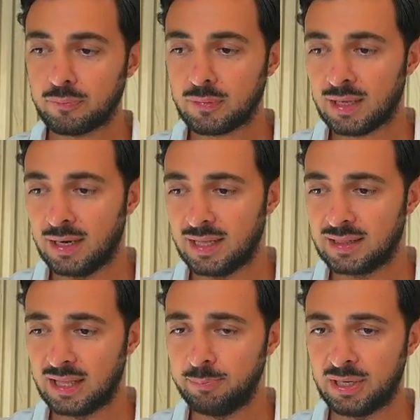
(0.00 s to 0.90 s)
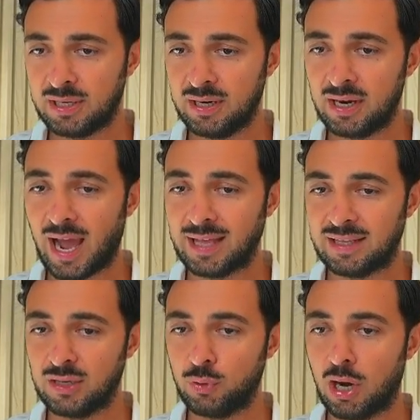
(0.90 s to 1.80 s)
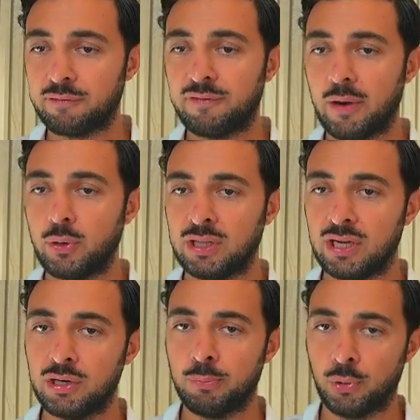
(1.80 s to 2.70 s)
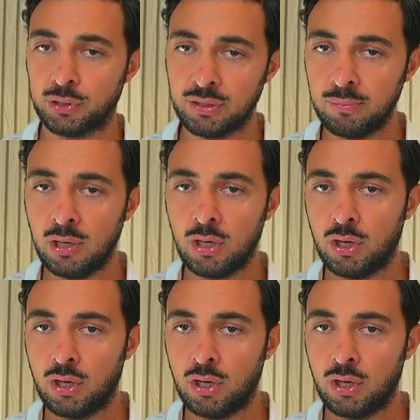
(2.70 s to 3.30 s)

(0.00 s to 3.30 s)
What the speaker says: Let that be clear. I think we are very near the bottom.